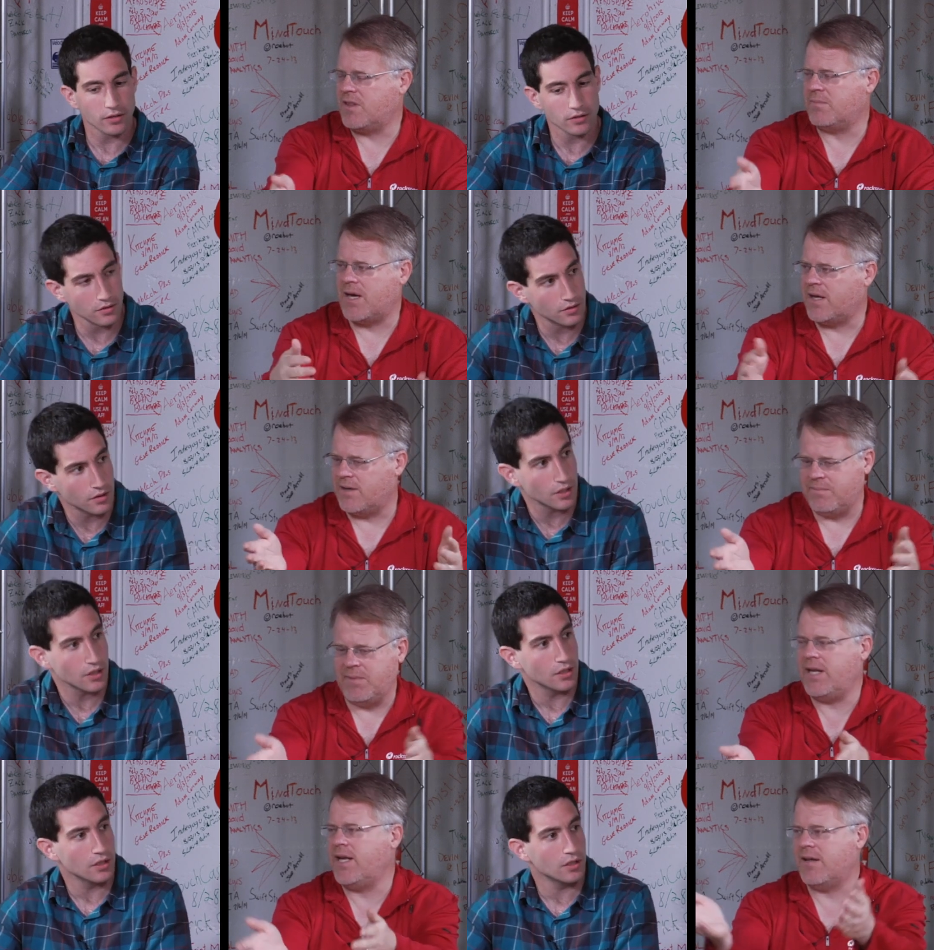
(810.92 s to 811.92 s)
Speaker 1: about a
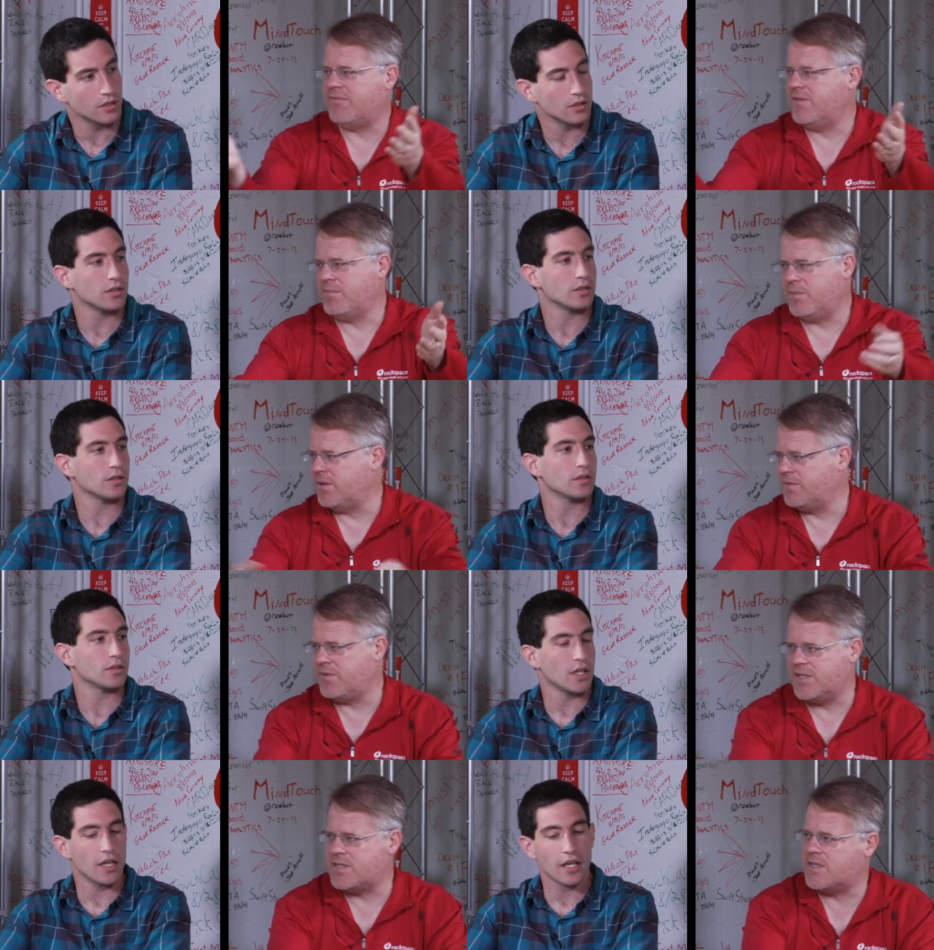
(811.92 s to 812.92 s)
meeting at Flipboard,
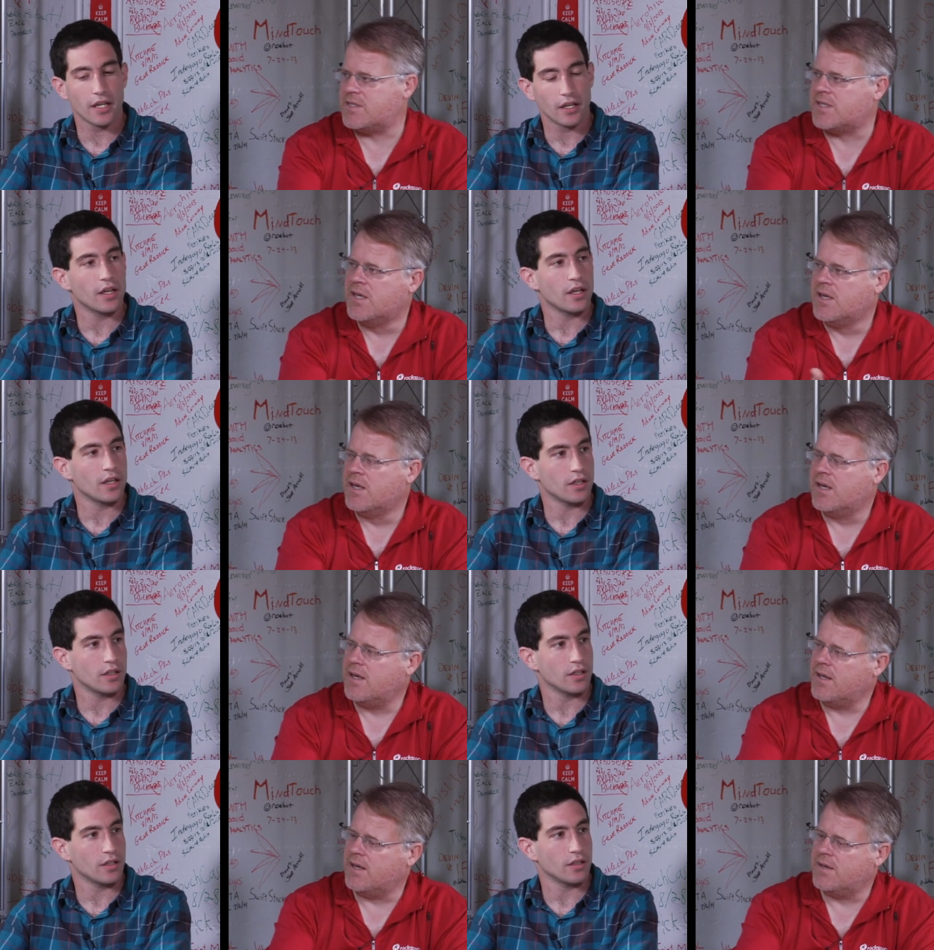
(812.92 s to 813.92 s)
for instance.
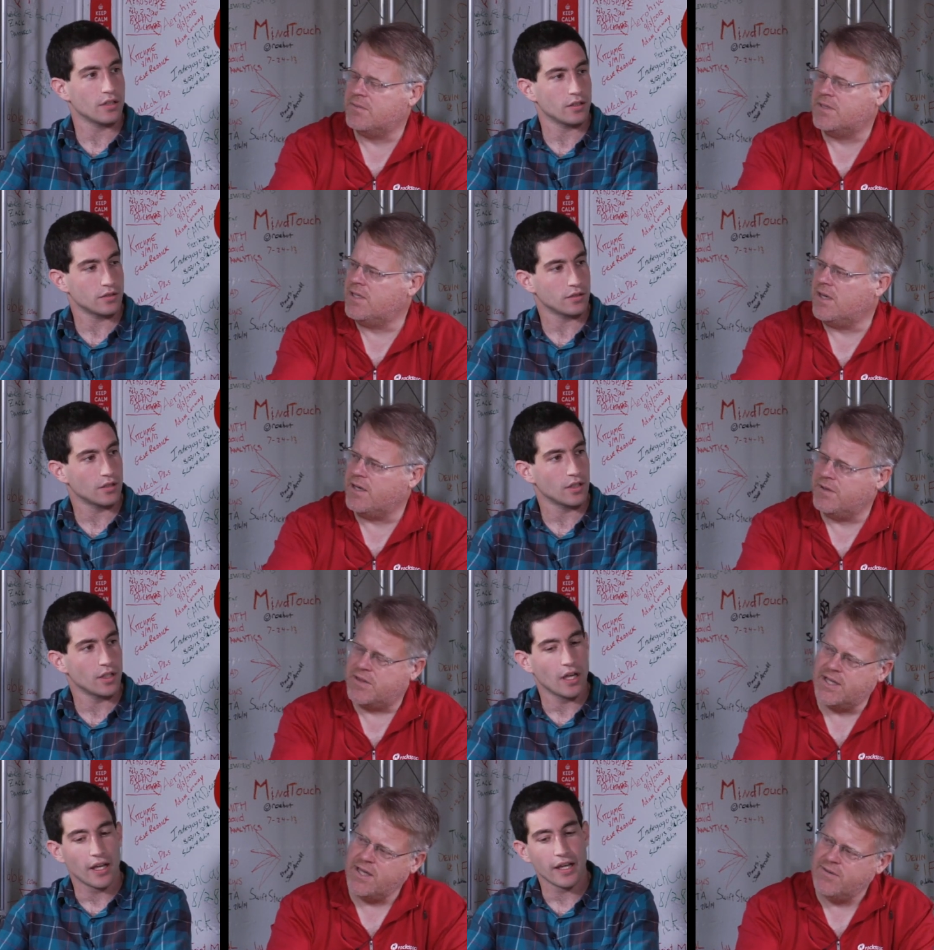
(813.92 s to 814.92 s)
Uh, you, are you
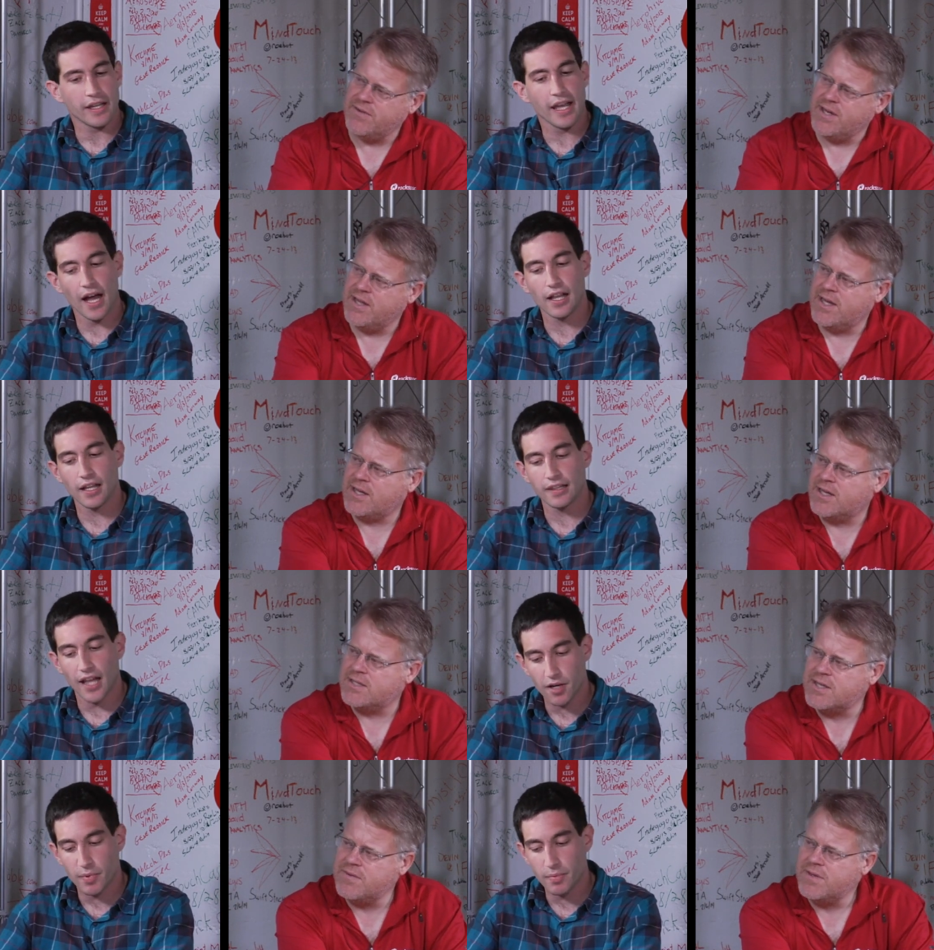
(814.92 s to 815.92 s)
thinking of it? Yeah,
Speaker 2: a, a
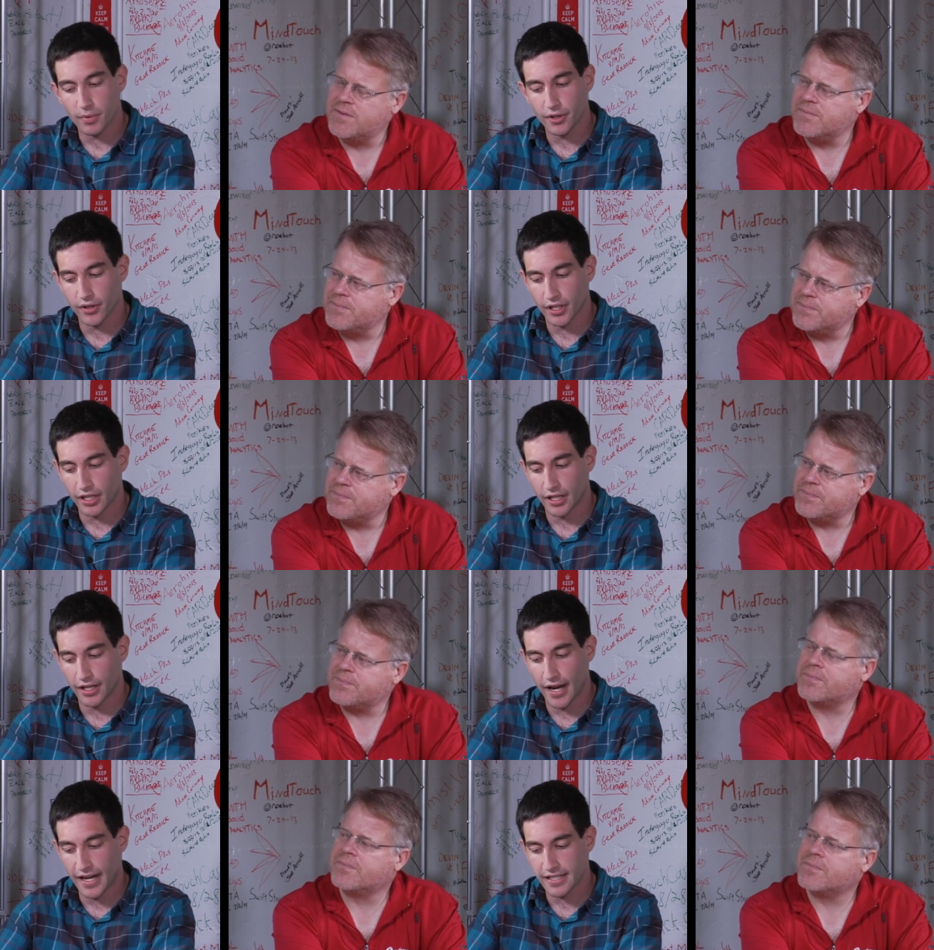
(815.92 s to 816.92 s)
lot of, of people are doing
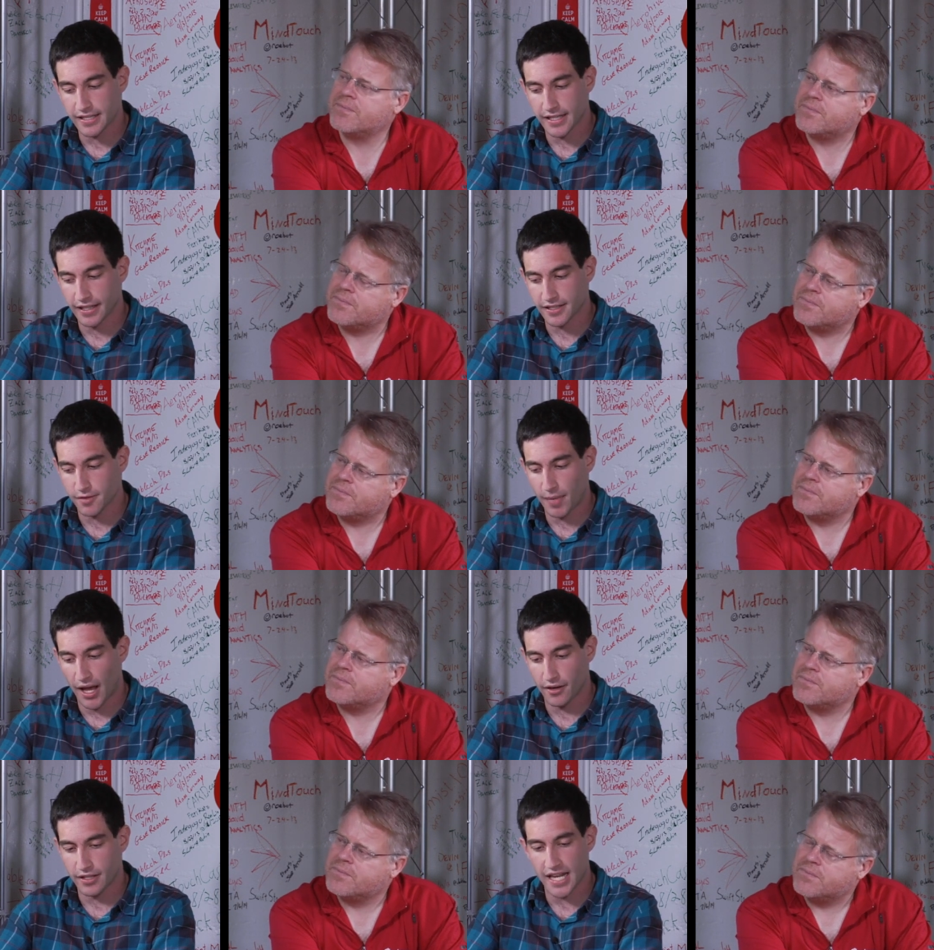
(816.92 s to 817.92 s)
nice things
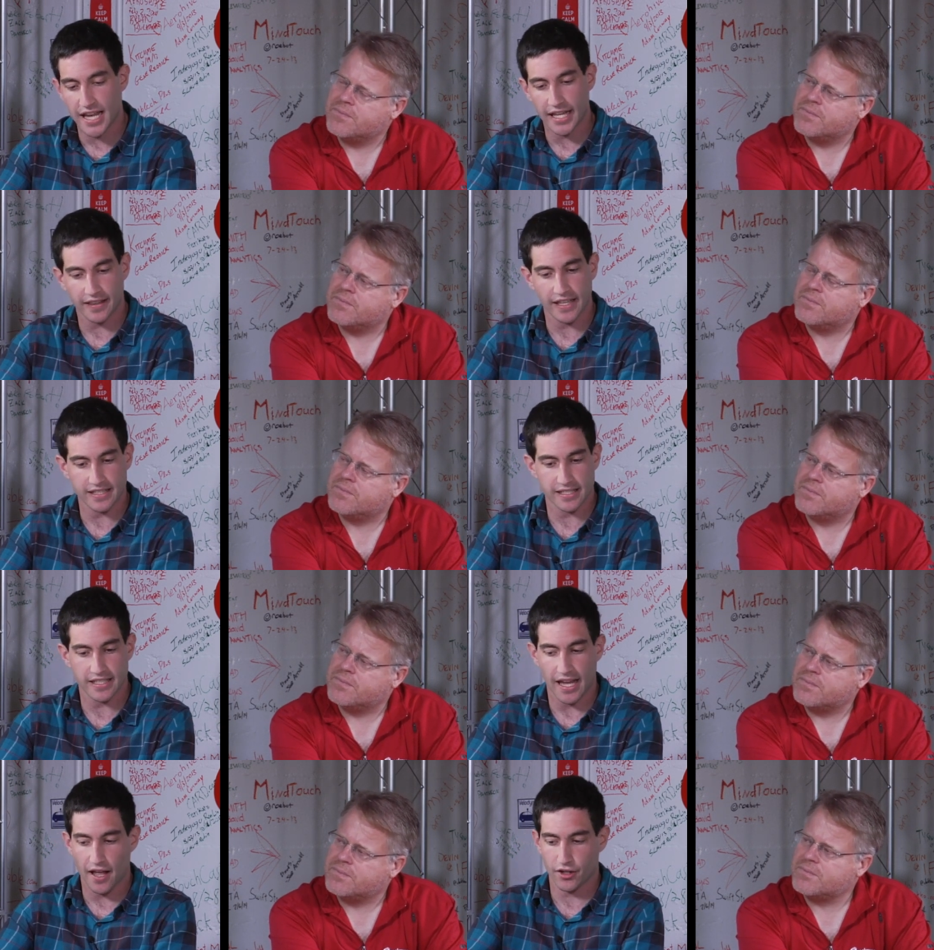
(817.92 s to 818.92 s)
about taking the
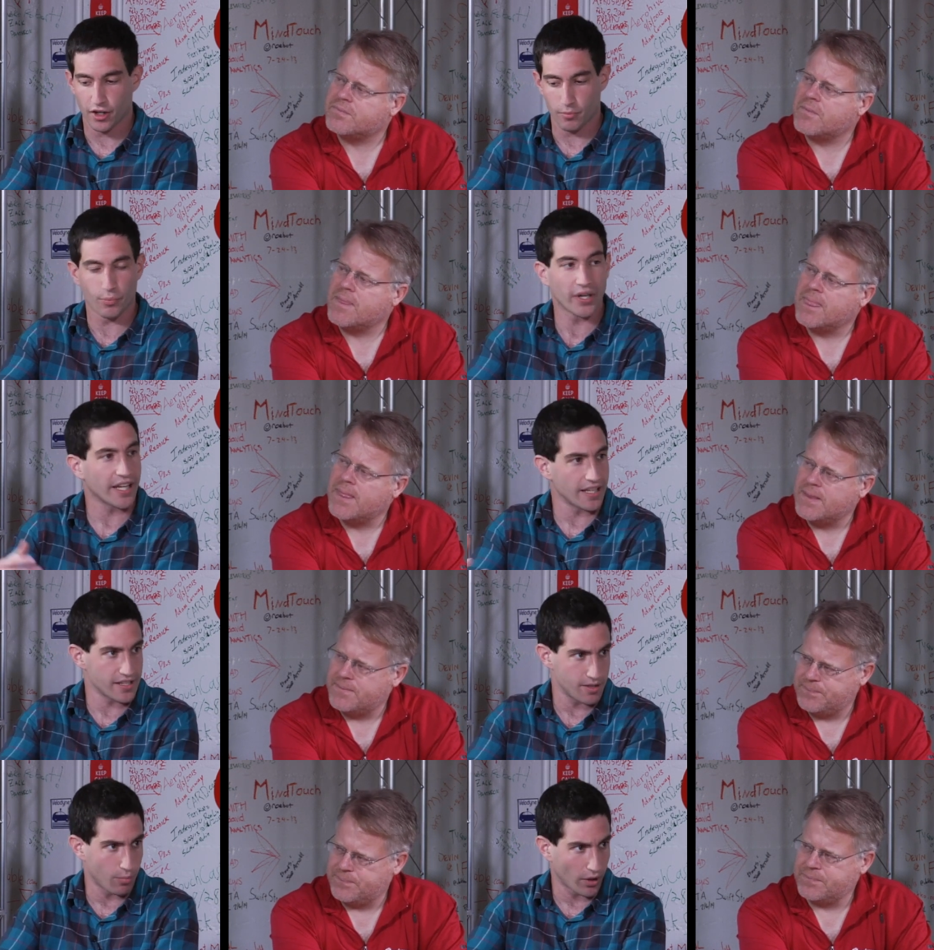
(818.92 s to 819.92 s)
existing calendar and bringing
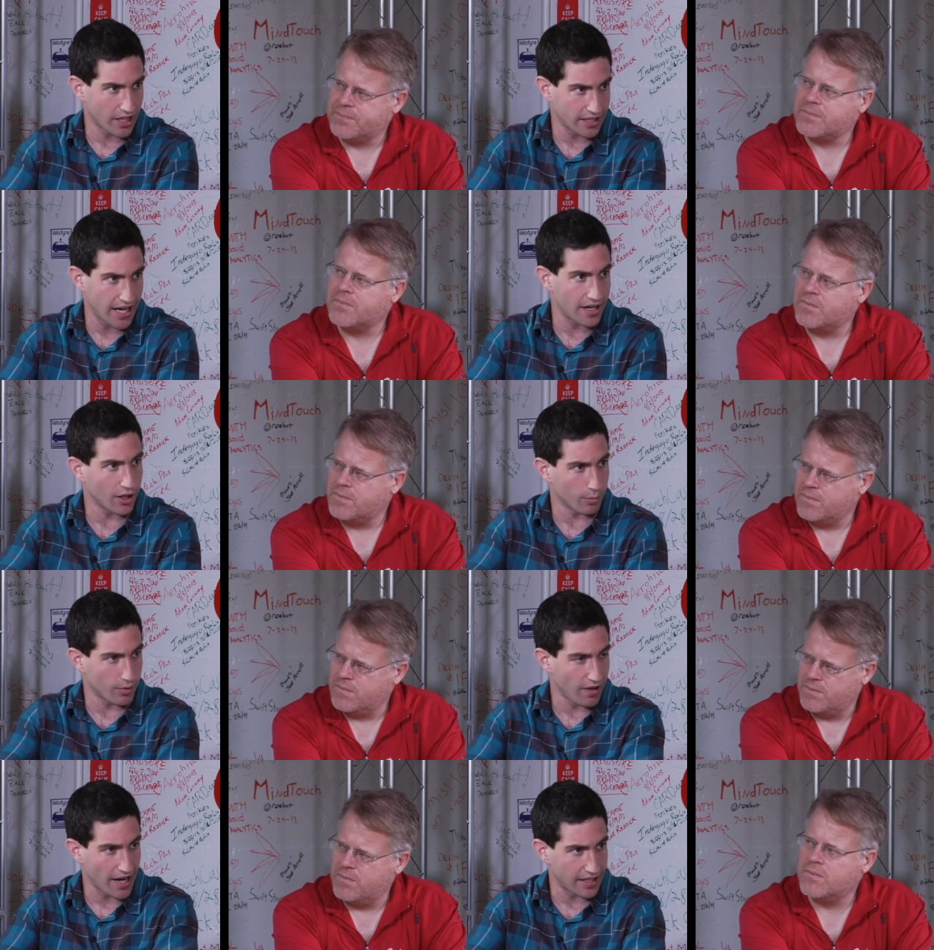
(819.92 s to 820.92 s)
in supporting data or
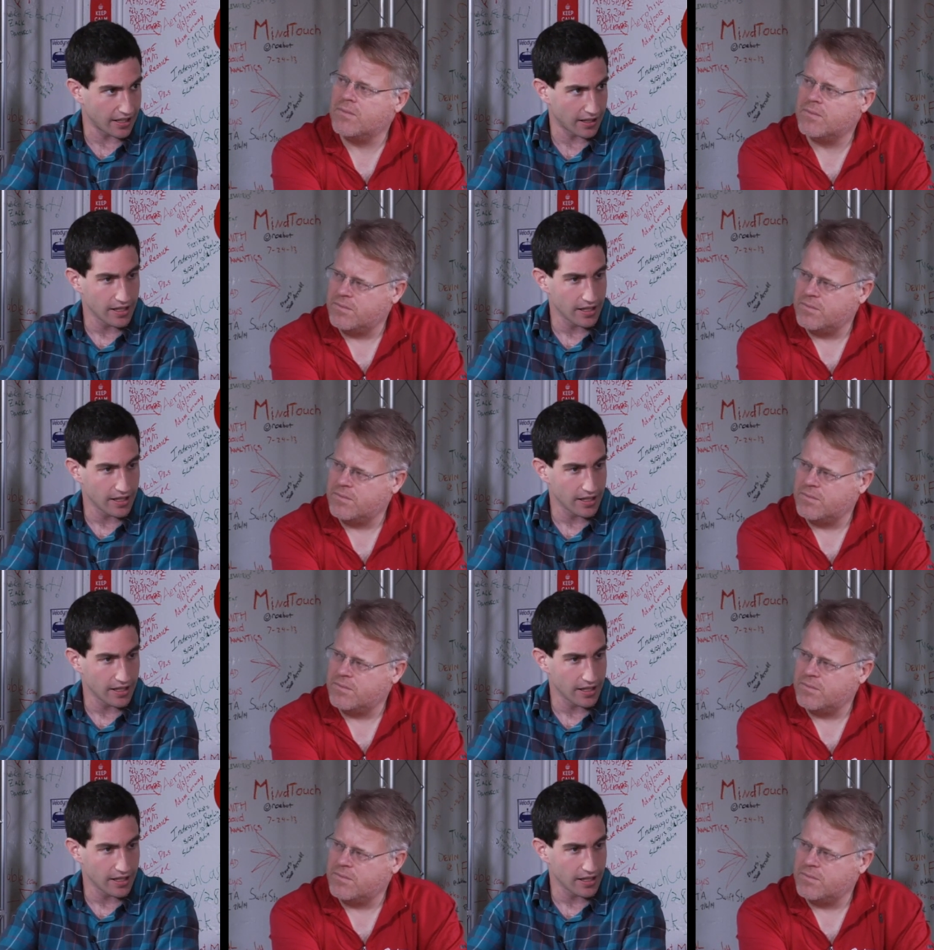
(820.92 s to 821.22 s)
providing